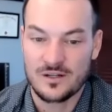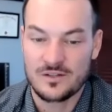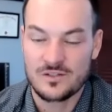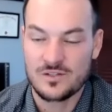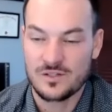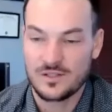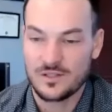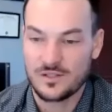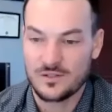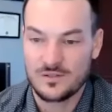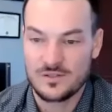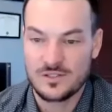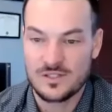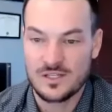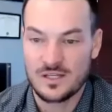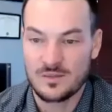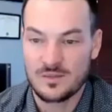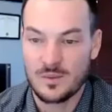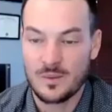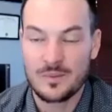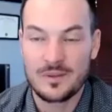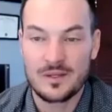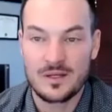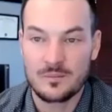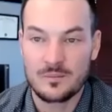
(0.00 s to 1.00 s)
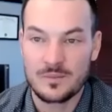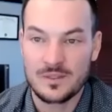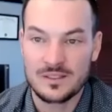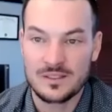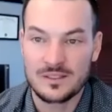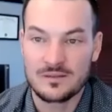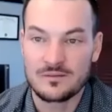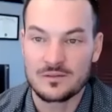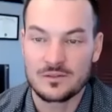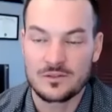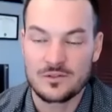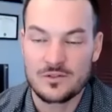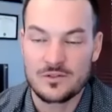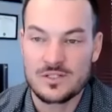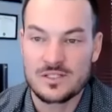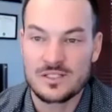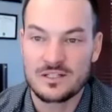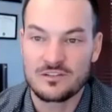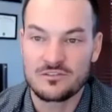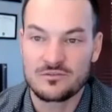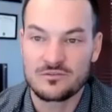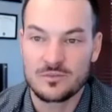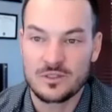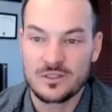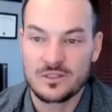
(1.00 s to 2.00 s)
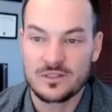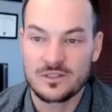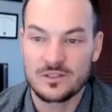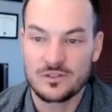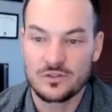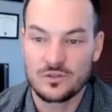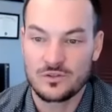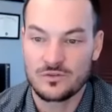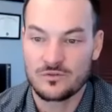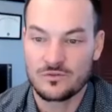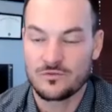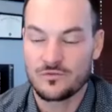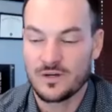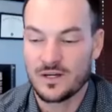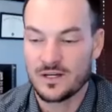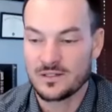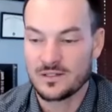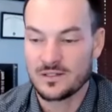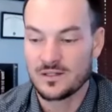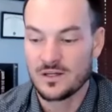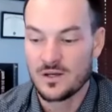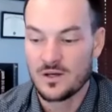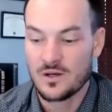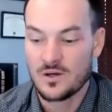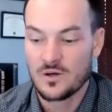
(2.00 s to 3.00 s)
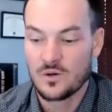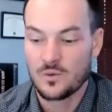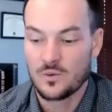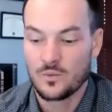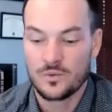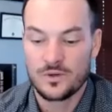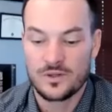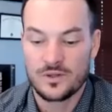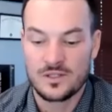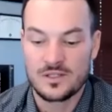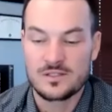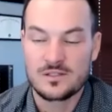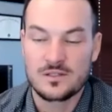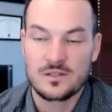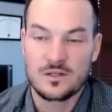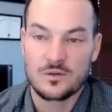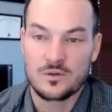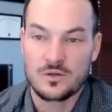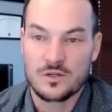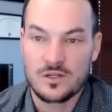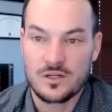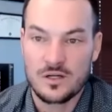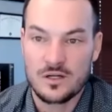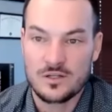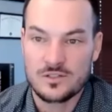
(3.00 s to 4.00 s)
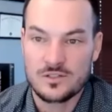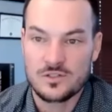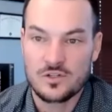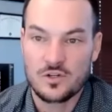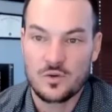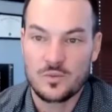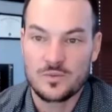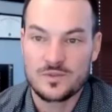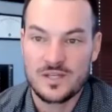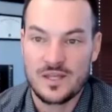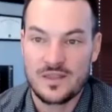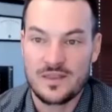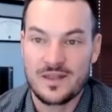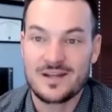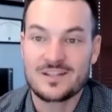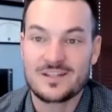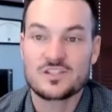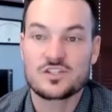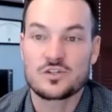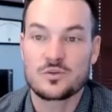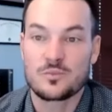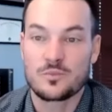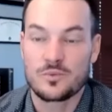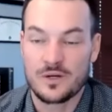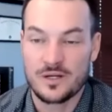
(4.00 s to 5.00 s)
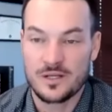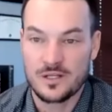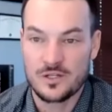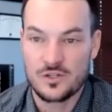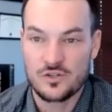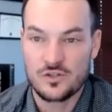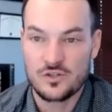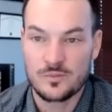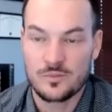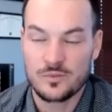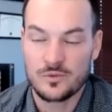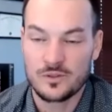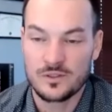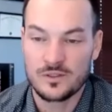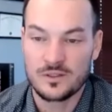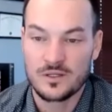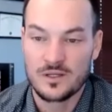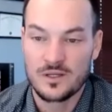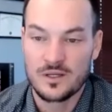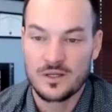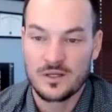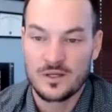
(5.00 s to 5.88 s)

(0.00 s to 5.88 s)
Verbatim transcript: And so, like you said, maybe in a B level or C level market, you can find one of these lower cost homes, and that's your break entry point.